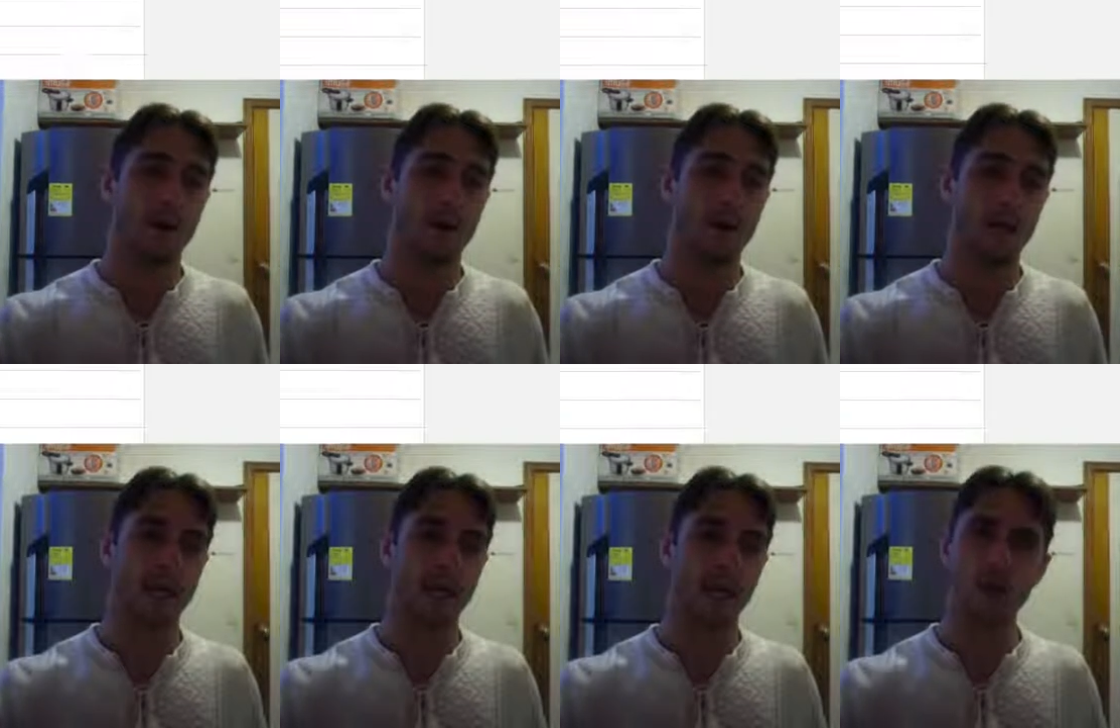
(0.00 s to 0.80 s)

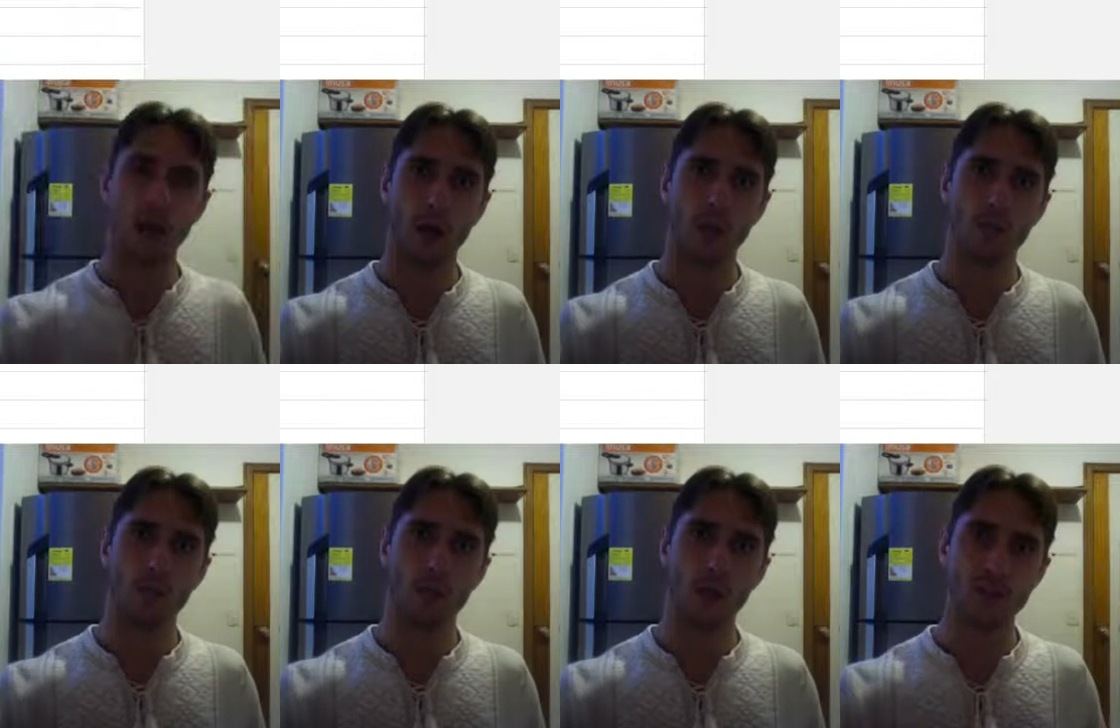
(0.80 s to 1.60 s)
Okay, are
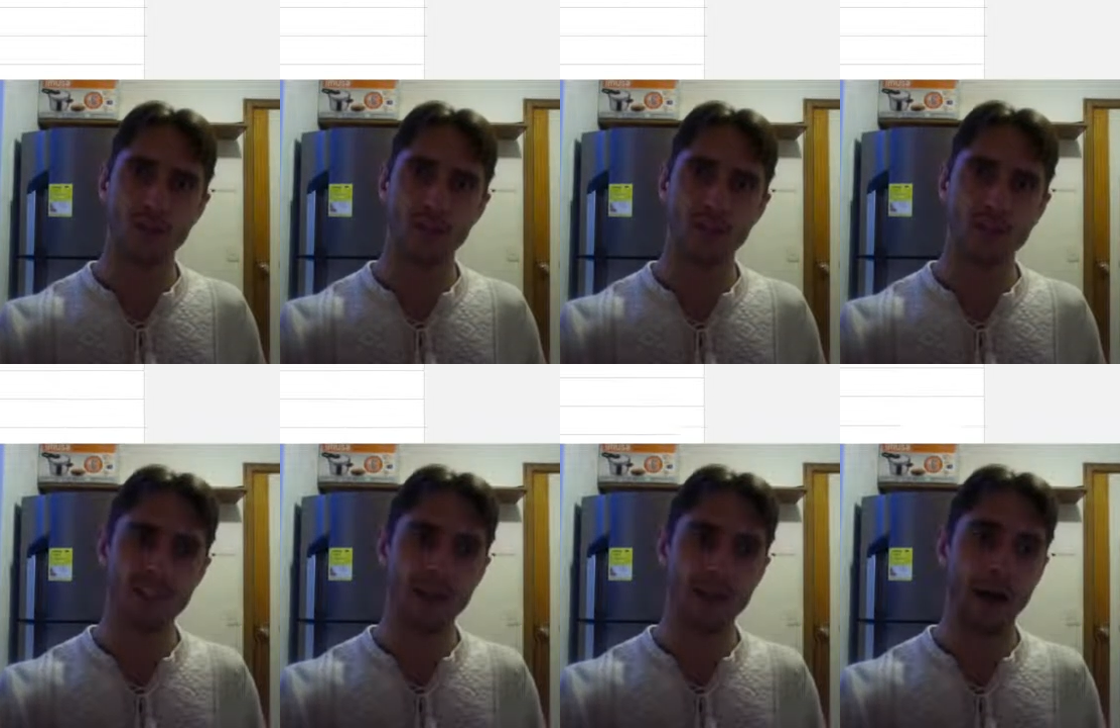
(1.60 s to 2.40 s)
you starting to see
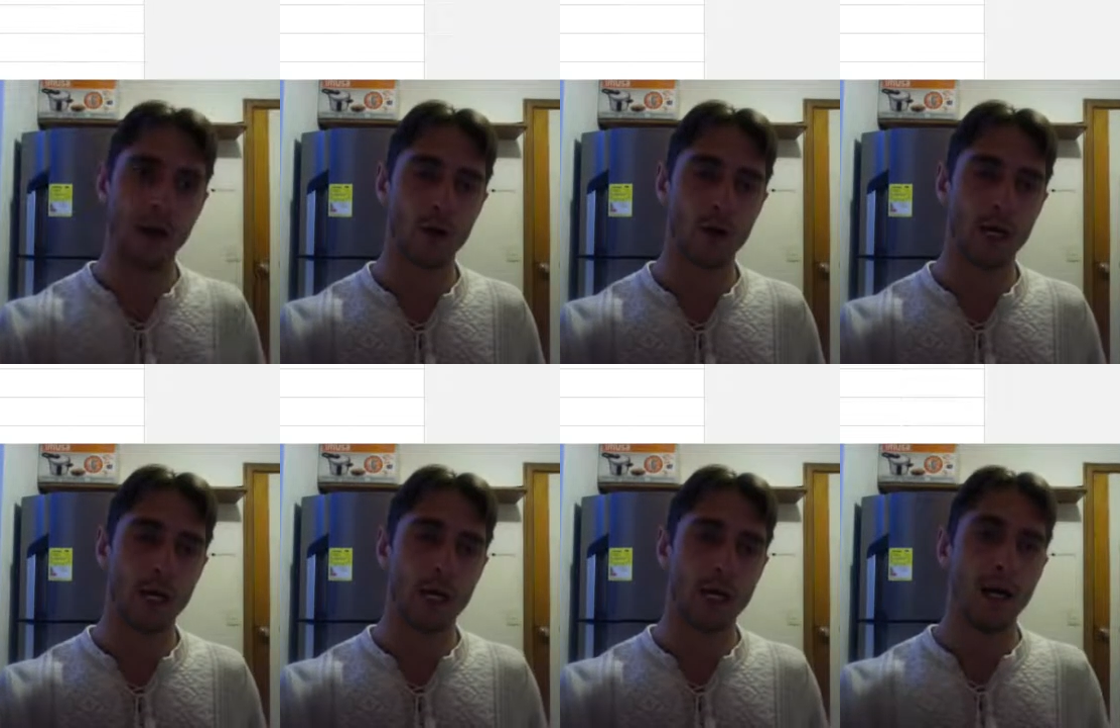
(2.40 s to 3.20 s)
the power
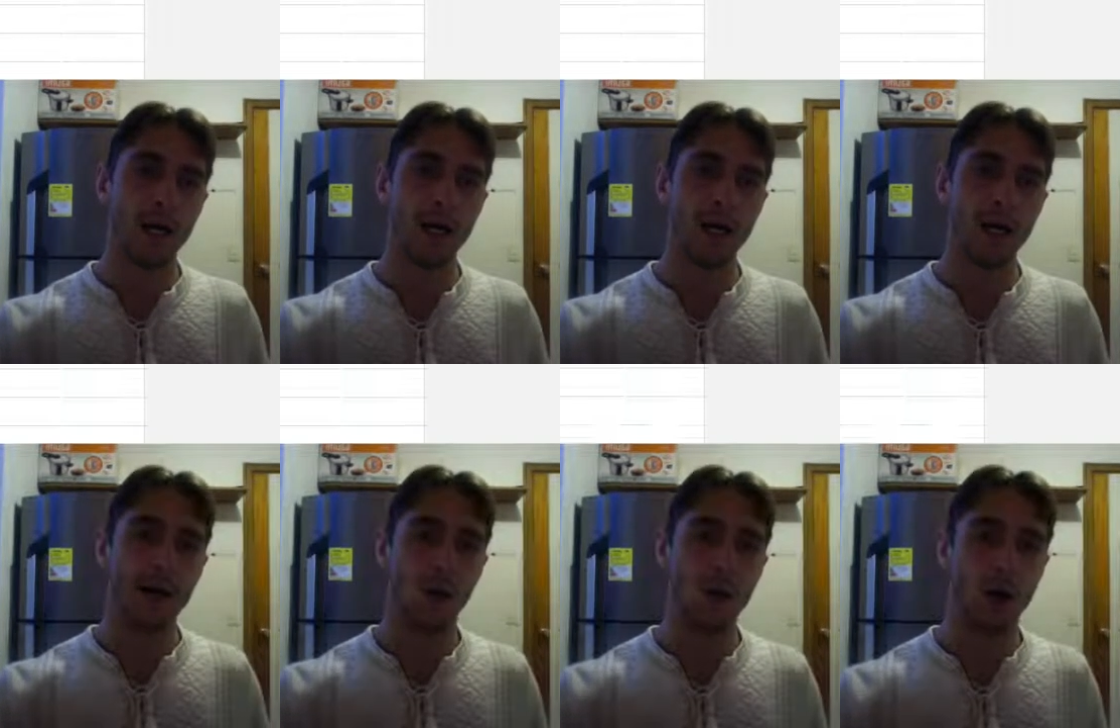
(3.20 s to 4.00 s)
of
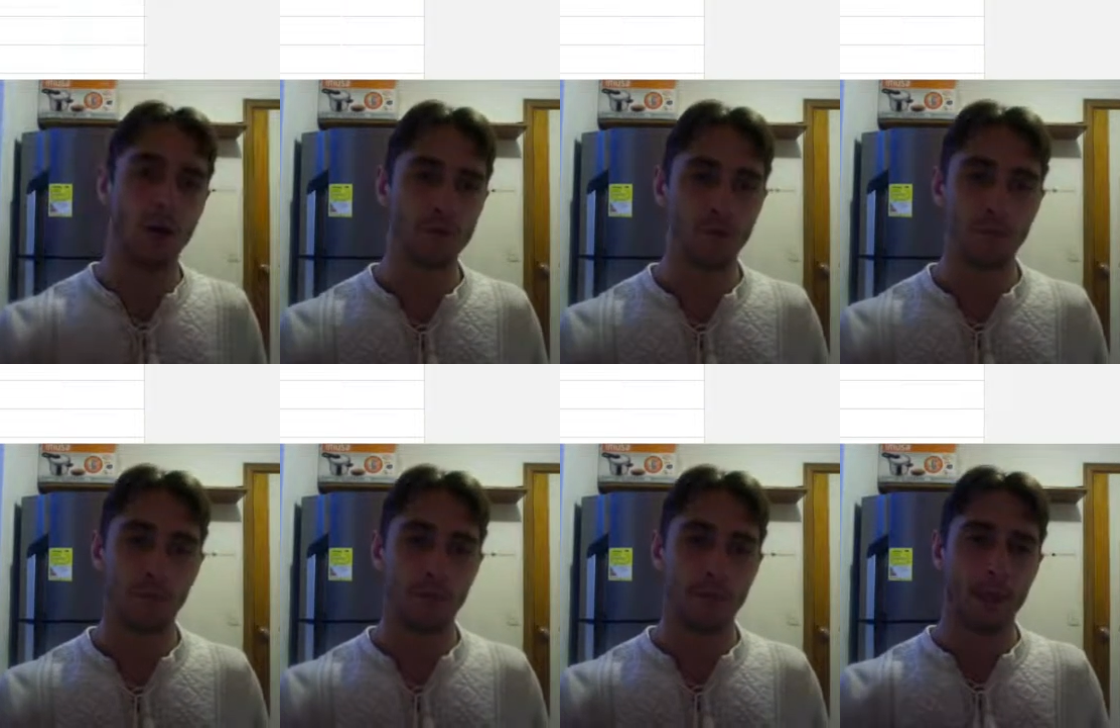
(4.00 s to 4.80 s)
what we offer,
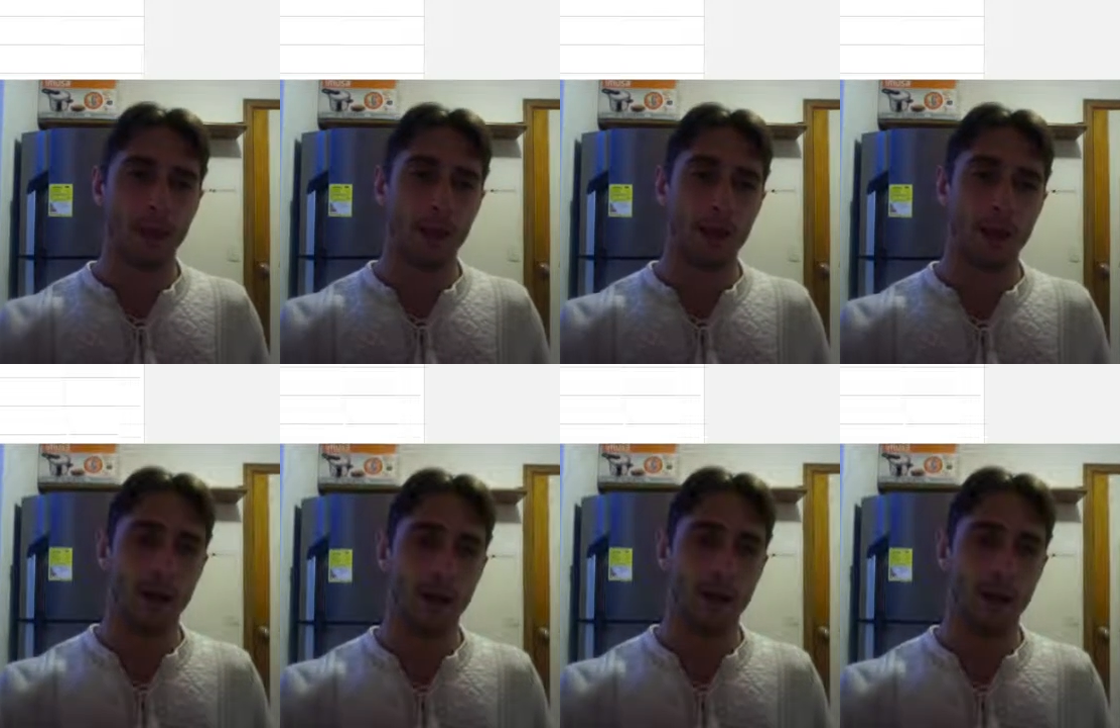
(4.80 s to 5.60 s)

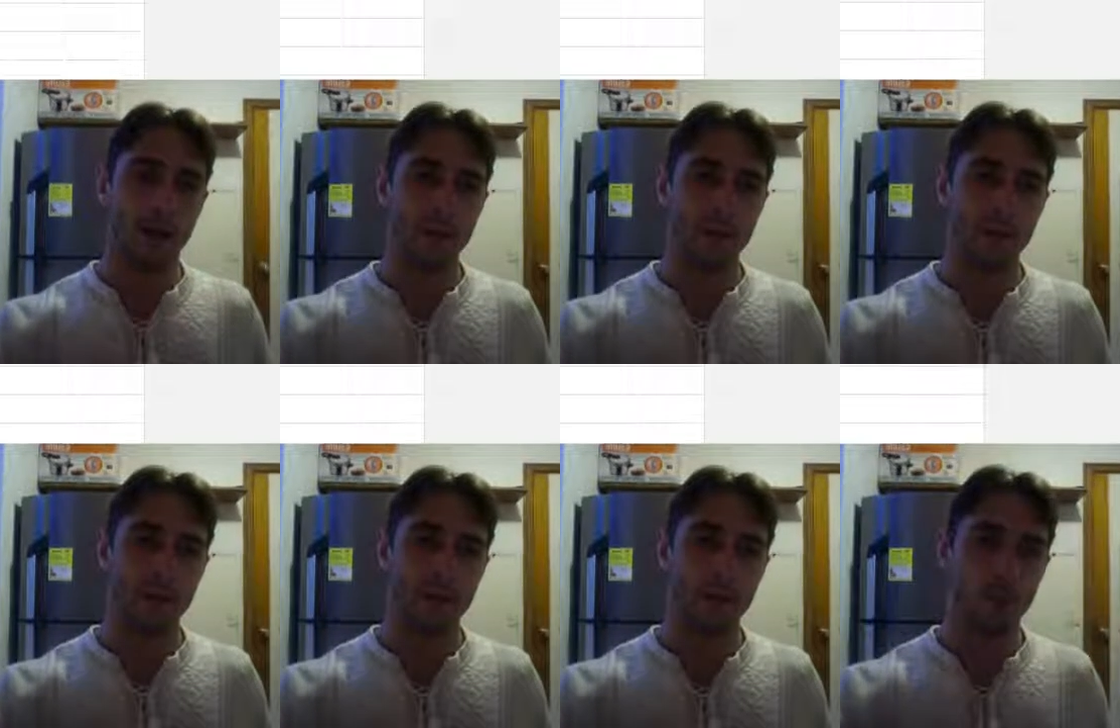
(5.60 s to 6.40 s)

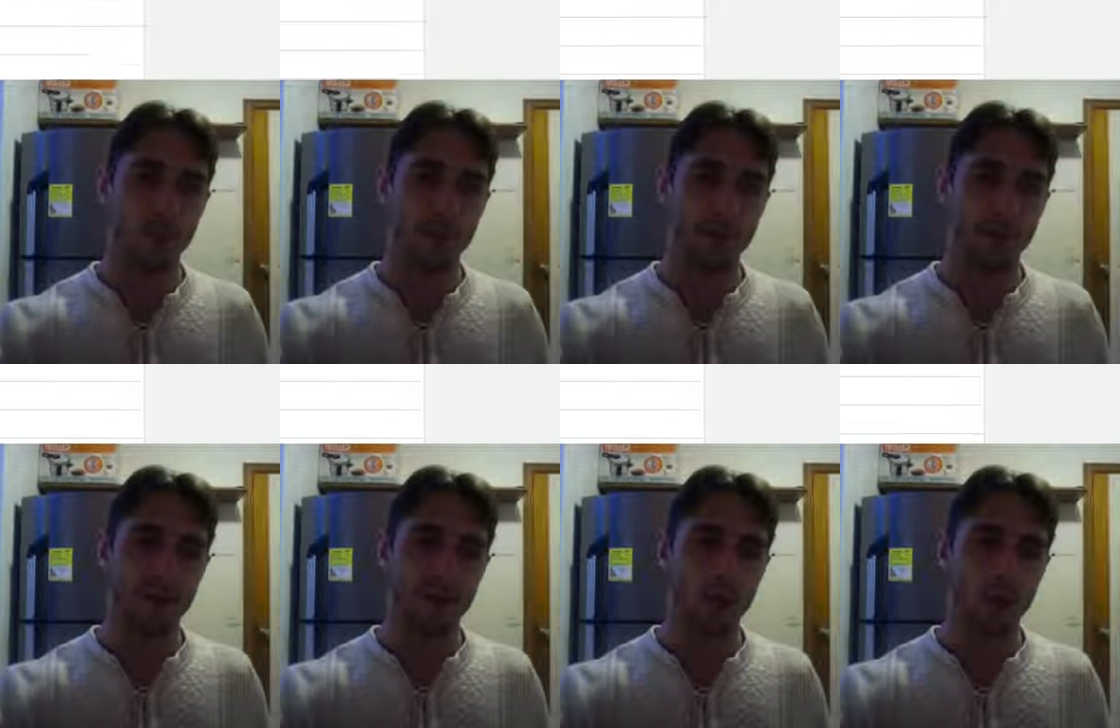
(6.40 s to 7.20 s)
and the breadth
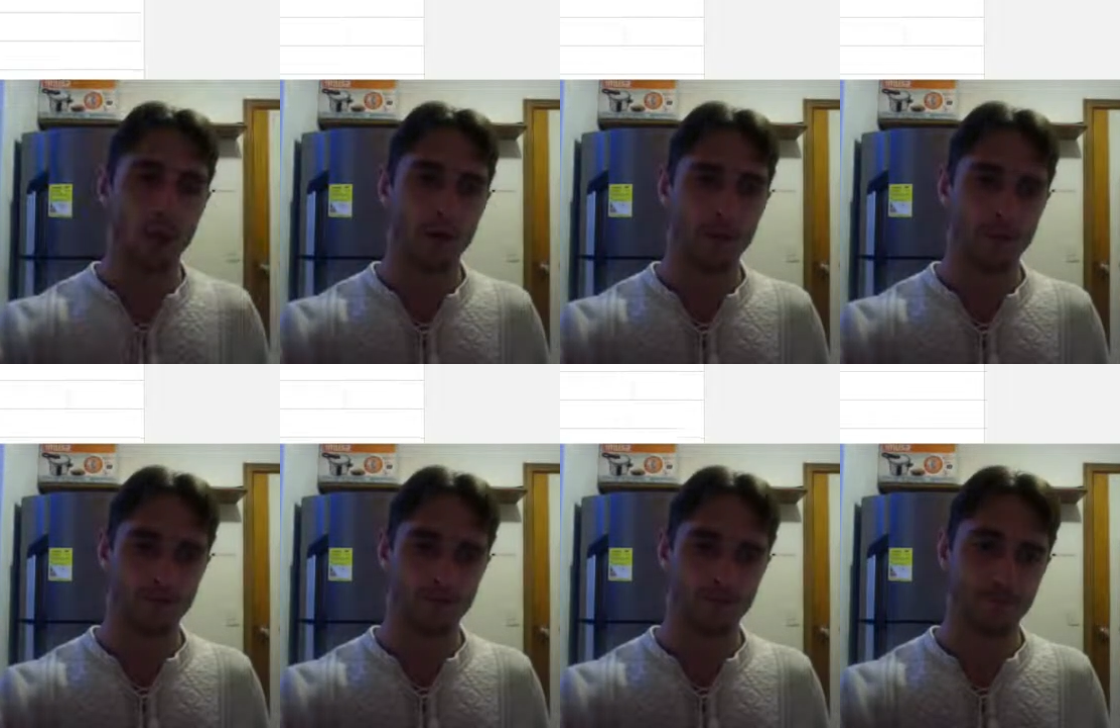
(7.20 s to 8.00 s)
of what we offer?
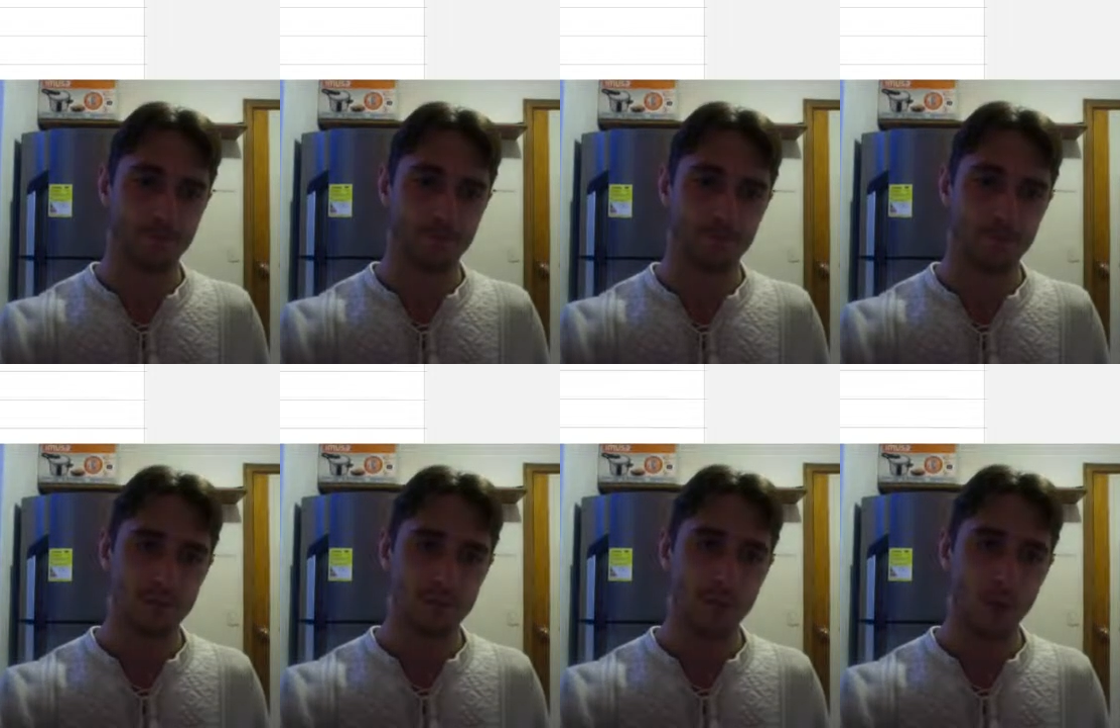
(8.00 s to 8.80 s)

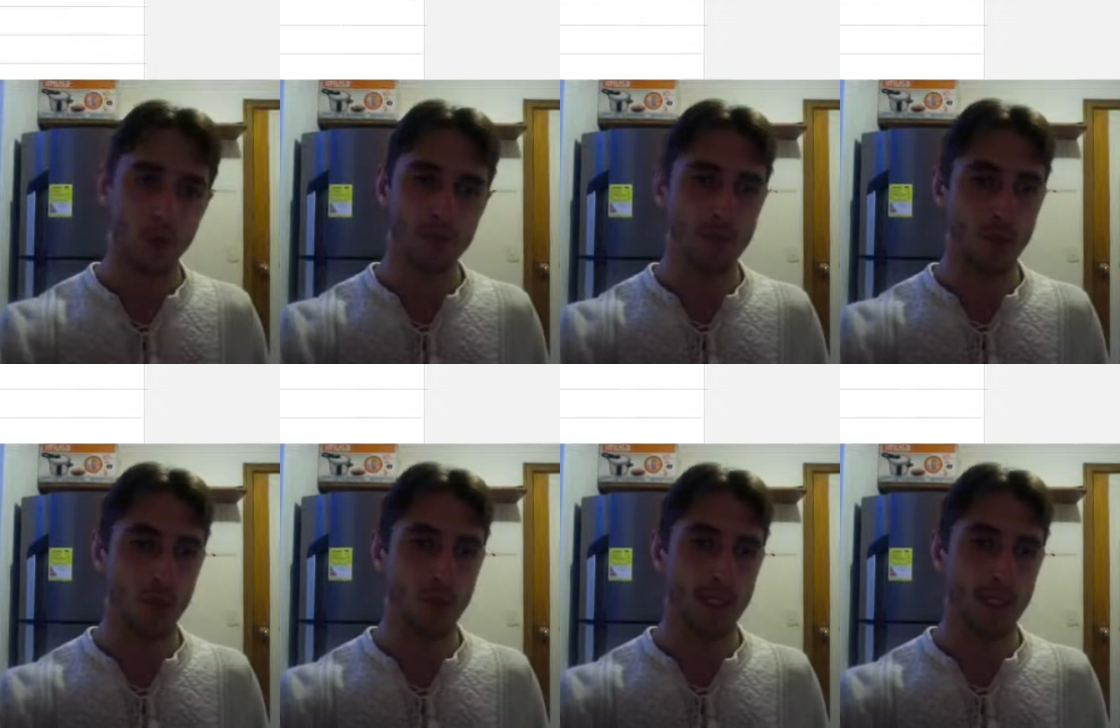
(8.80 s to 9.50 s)
I hope so.